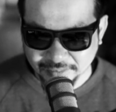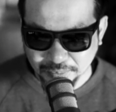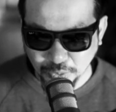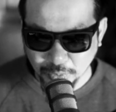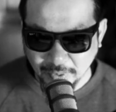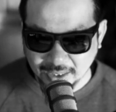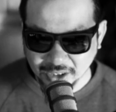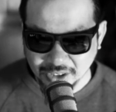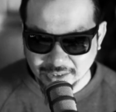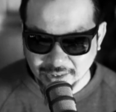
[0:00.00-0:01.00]
brought back a
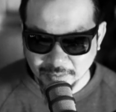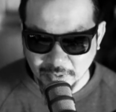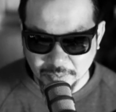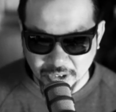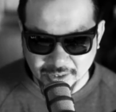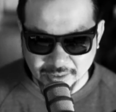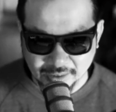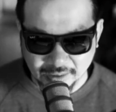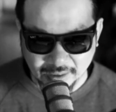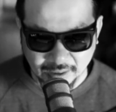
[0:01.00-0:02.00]
shit ton of memories
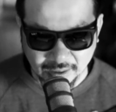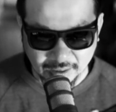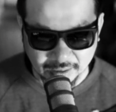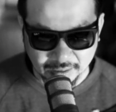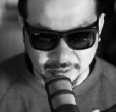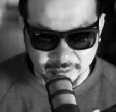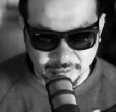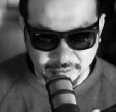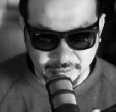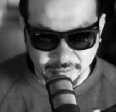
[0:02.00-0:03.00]
and,
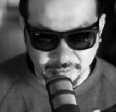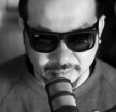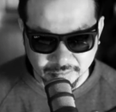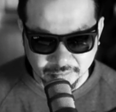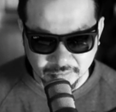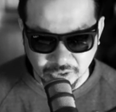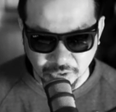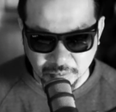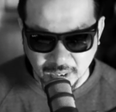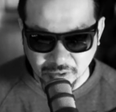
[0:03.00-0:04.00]
you
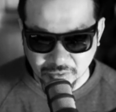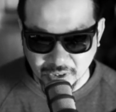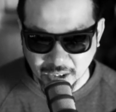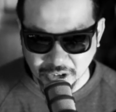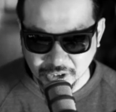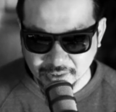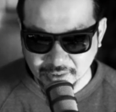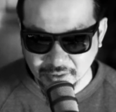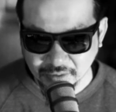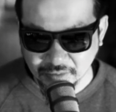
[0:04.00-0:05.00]
know, Michael
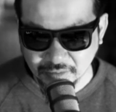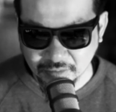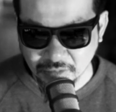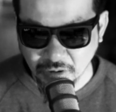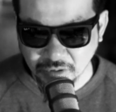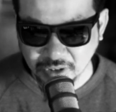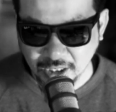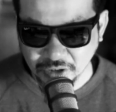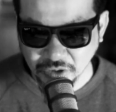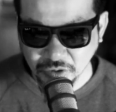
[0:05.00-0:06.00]
Hutchence and Rose
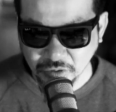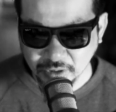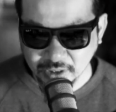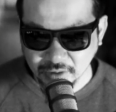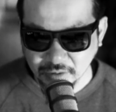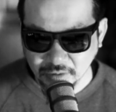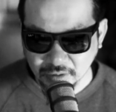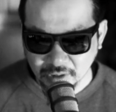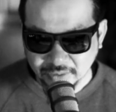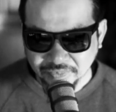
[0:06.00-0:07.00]
Tattoo and
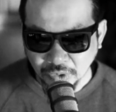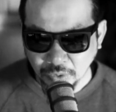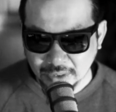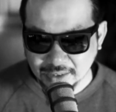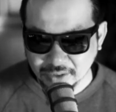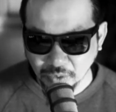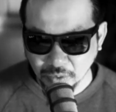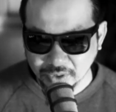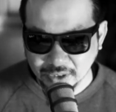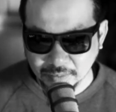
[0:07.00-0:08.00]
all these
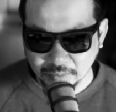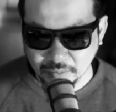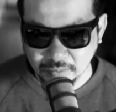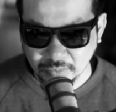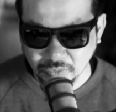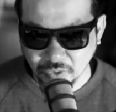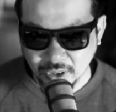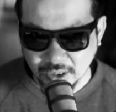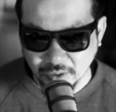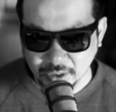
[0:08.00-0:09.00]
awesome,
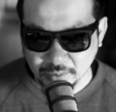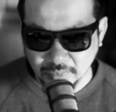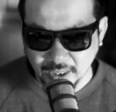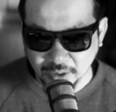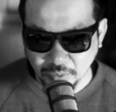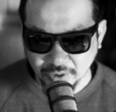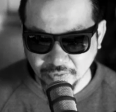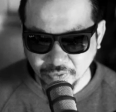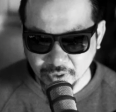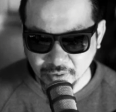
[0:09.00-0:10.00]
really awesome black and white
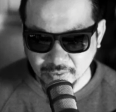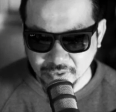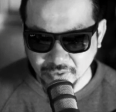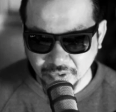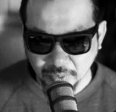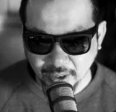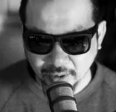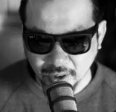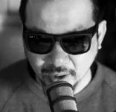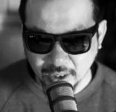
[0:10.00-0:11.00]
photographs
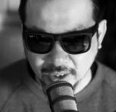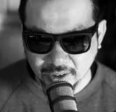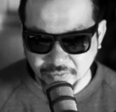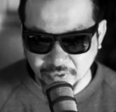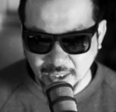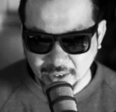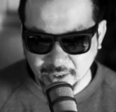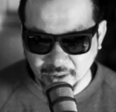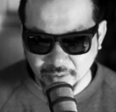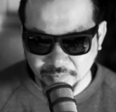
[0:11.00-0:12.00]
everywhere. And even like
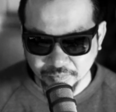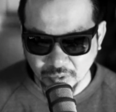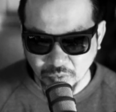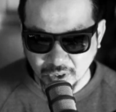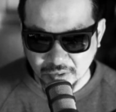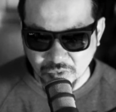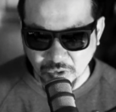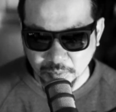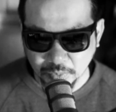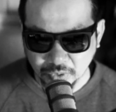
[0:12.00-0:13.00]
a rock and
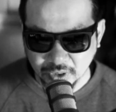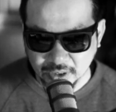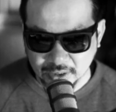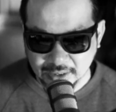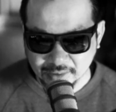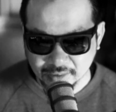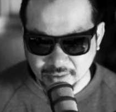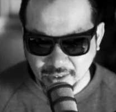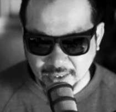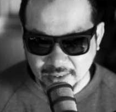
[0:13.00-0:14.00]
roll book
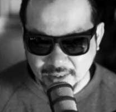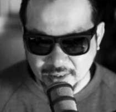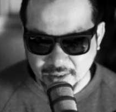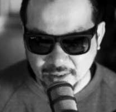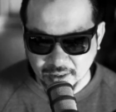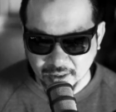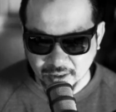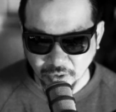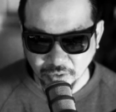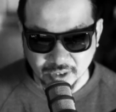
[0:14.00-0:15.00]
inside the
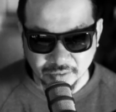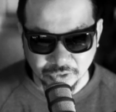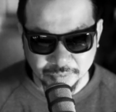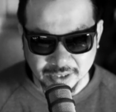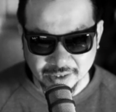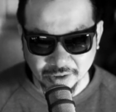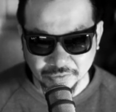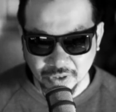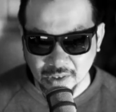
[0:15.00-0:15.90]
hotel room itself.